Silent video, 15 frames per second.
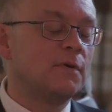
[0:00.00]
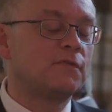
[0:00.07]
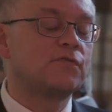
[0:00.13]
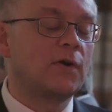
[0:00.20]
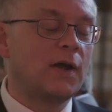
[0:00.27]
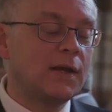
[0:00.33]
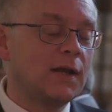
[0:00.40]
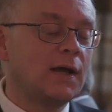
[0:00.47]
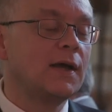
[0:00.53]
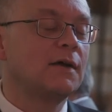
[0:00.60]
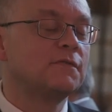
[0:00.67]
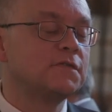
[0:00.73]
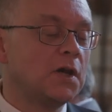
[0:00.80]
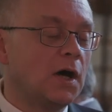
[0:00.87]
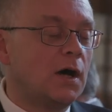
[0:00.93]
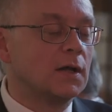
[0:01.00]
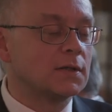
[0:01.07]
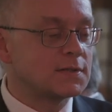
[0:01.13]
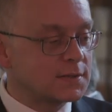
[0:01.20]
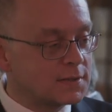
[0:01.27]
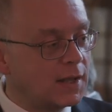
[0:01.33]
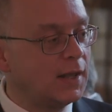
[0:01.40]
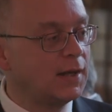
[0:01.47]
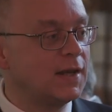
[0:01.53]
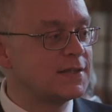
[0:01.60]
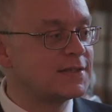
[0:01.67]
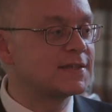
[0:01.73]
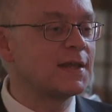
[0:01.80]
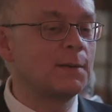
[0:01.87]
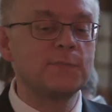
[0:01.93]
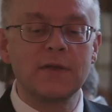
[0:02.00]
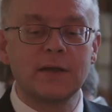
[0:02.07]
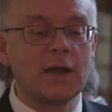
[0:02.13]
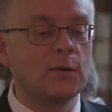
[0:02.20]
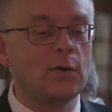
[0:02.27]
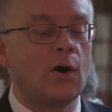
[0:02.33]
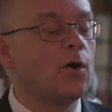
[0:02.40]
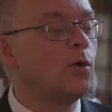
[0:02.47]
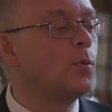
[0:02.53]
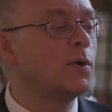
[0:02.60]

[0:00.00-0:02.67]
According to Father Antoni Ucerler, a